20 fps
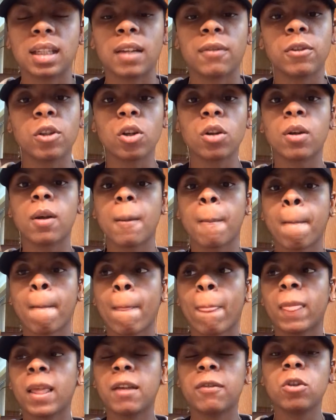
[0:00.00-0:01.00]
If
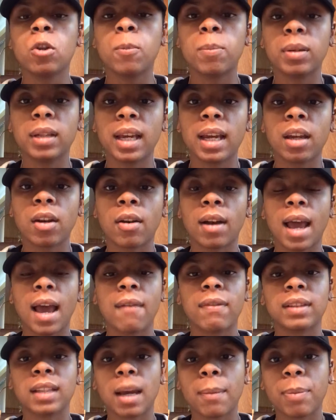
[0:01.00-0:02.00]
you plan on
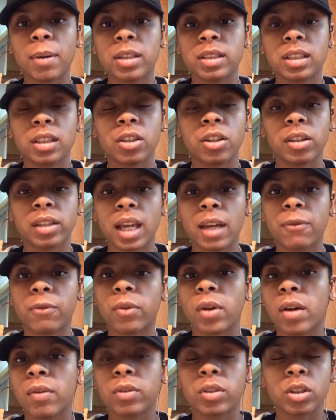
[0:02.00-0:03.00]
having that person in your life
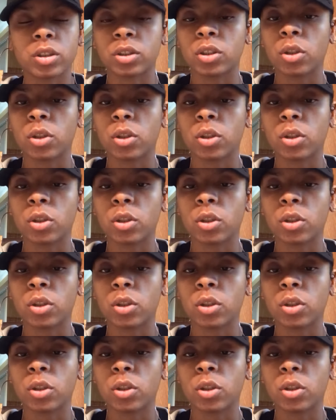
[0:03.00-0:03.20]
forever, there's